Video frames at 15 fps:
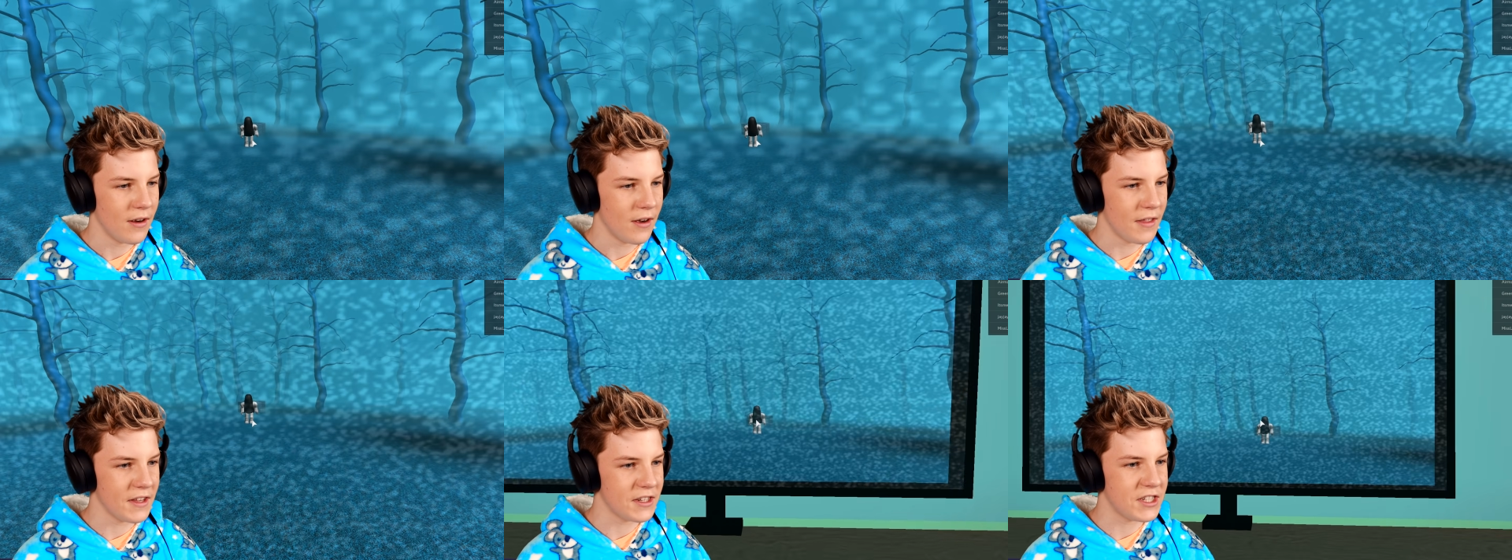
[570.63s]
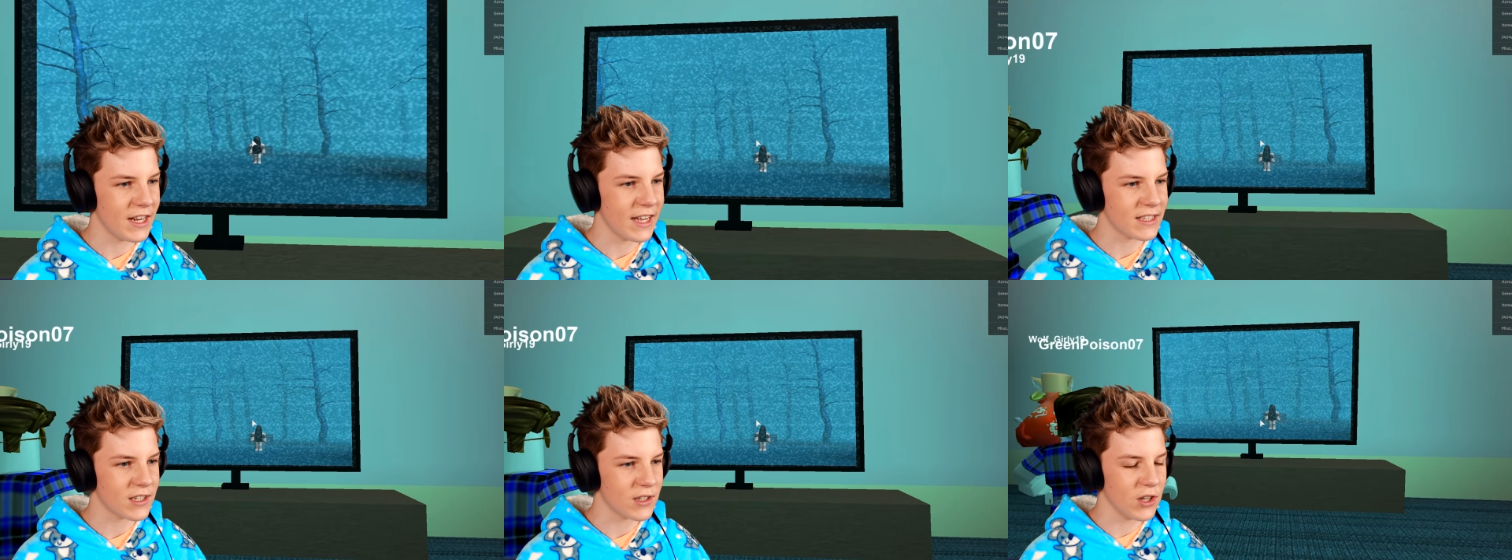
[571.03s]
And then she
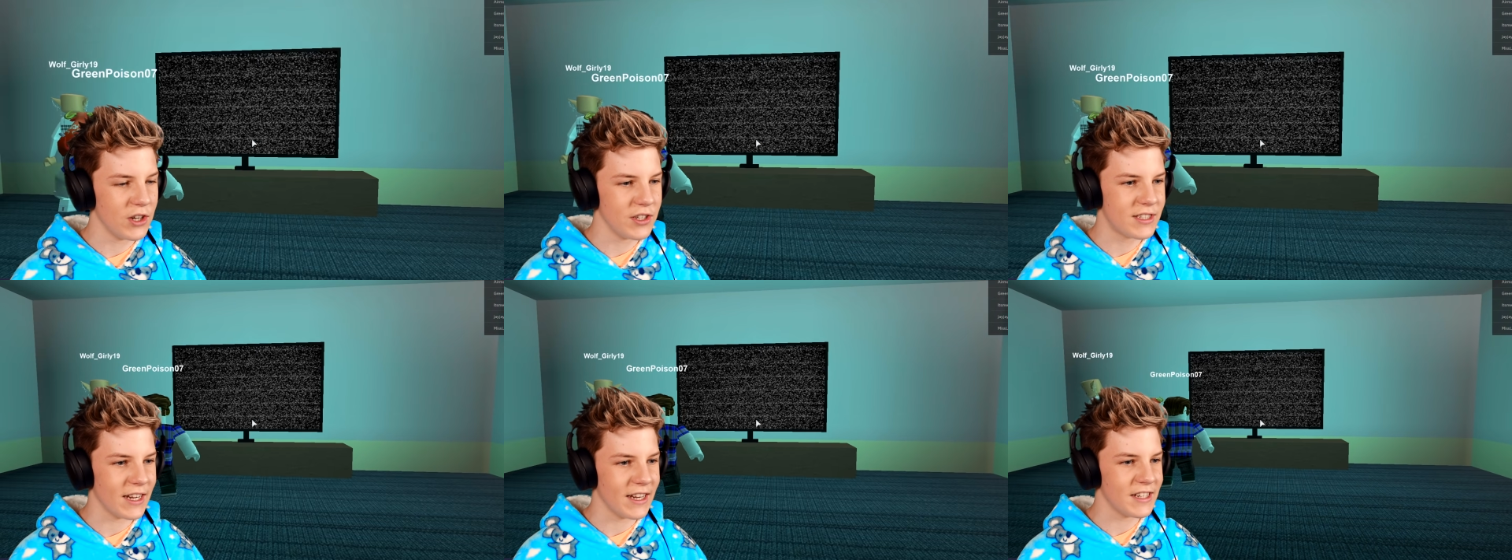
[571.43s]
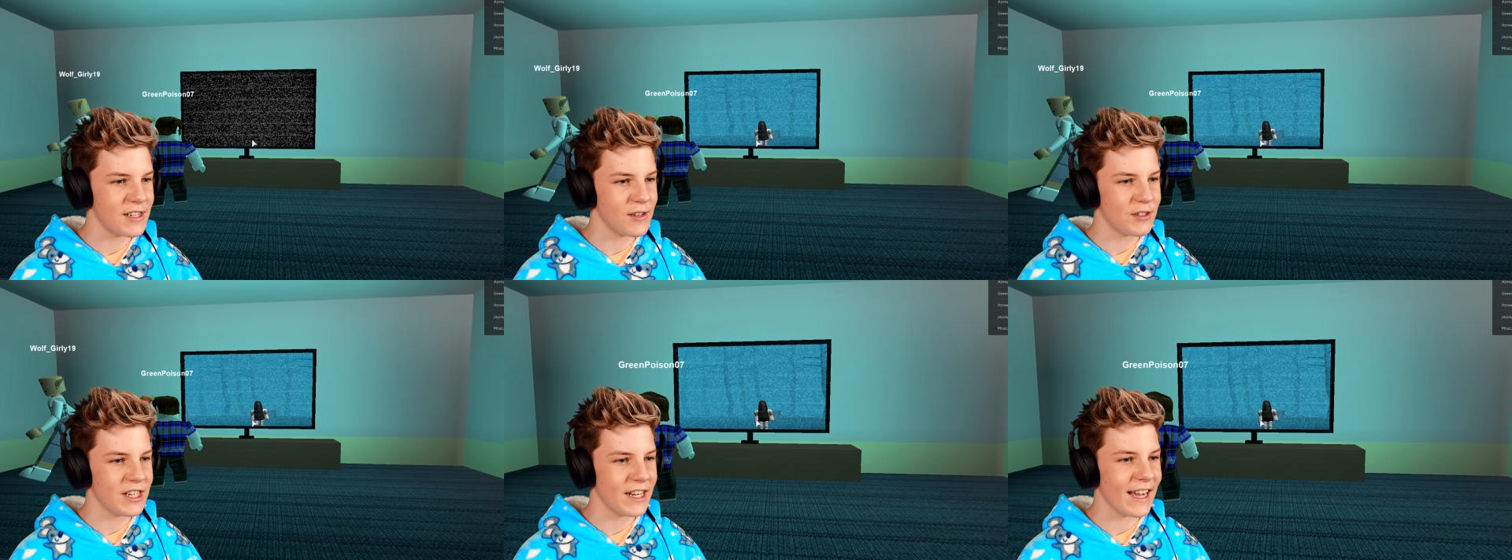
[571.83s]
gets closer
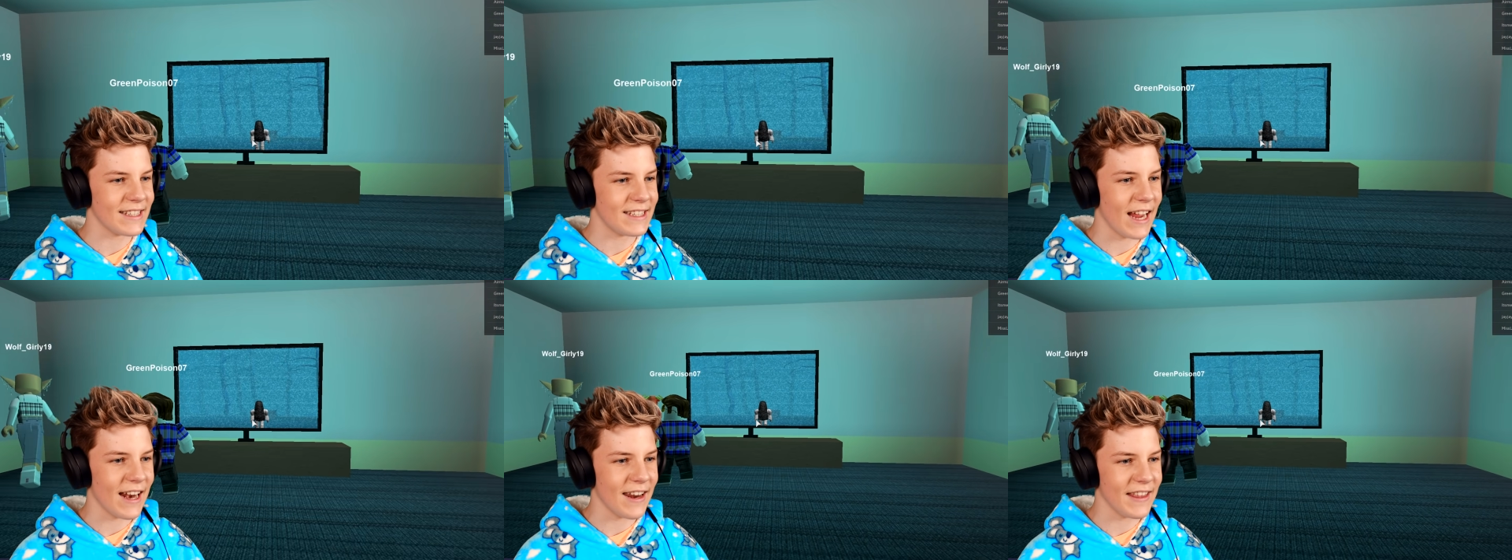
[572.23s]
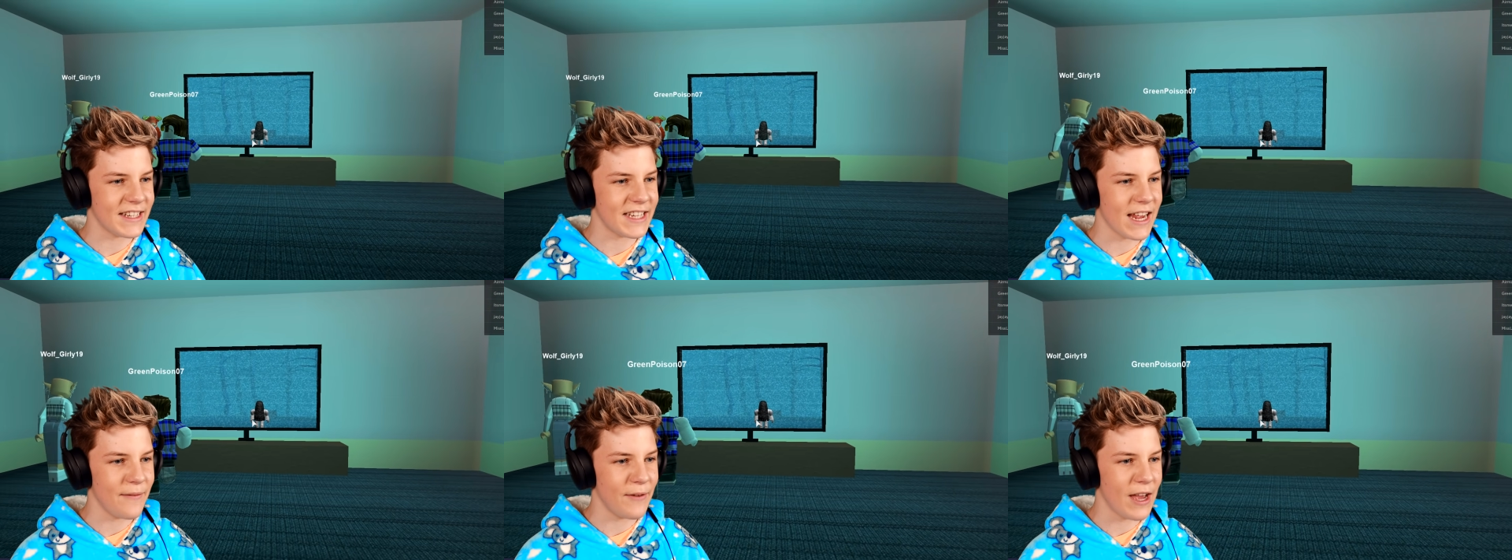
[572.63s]
until she gets out of the
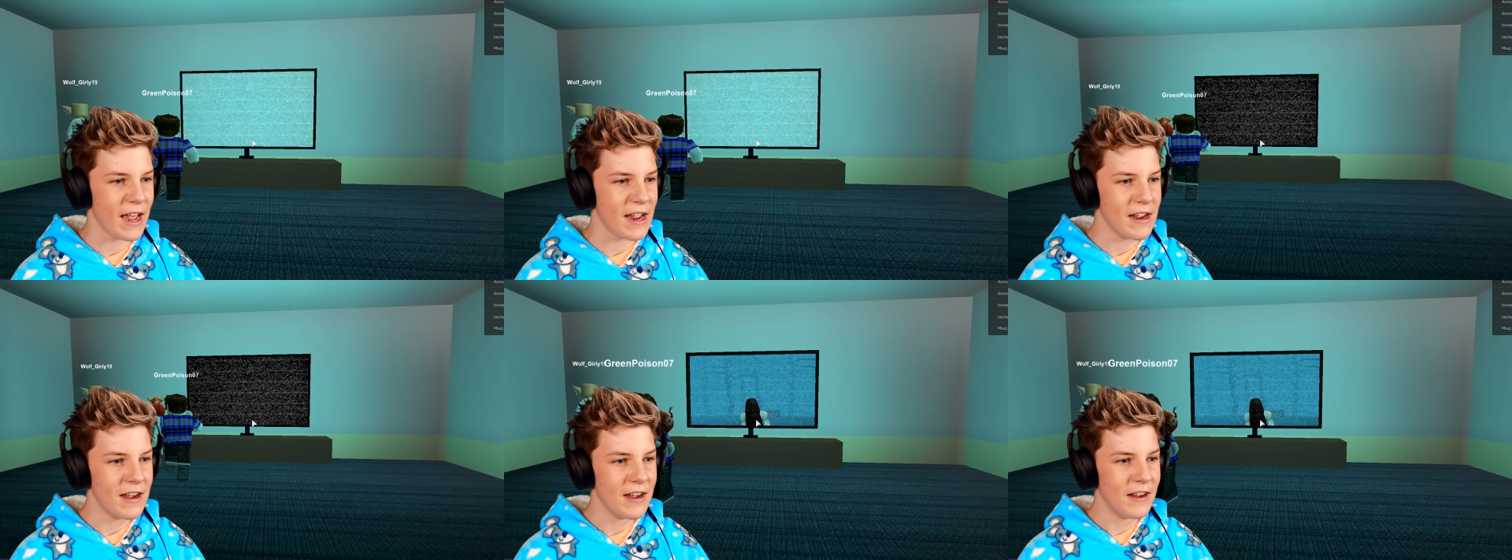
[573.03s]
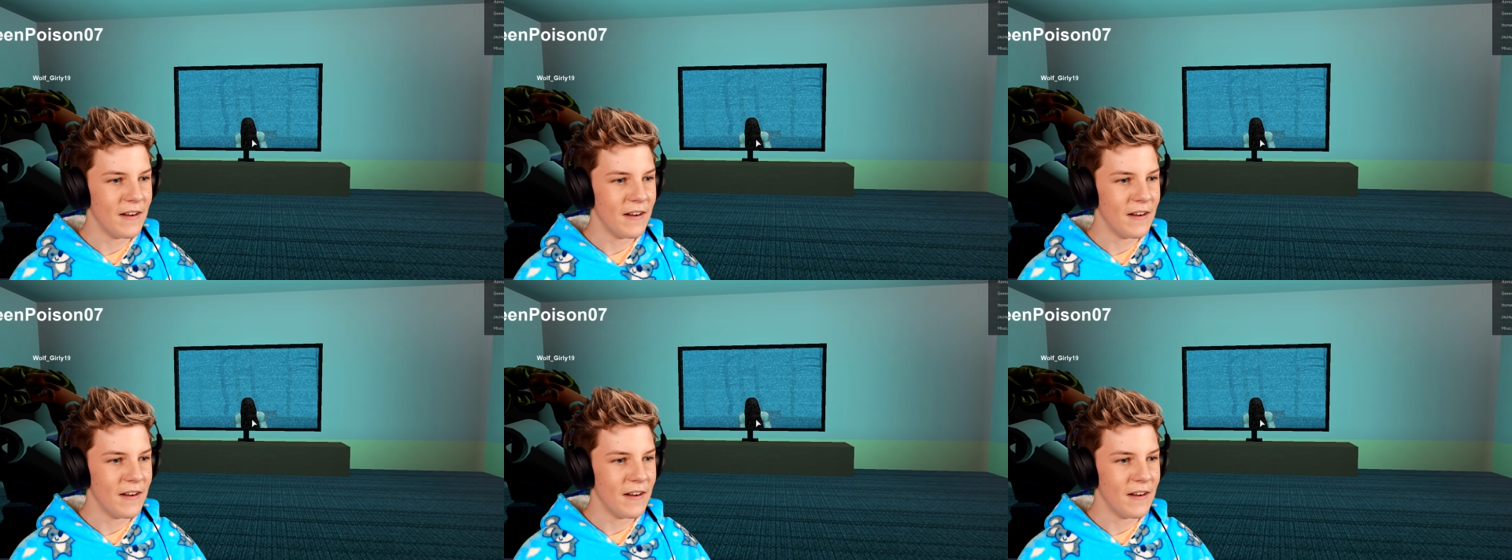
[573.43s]
TV.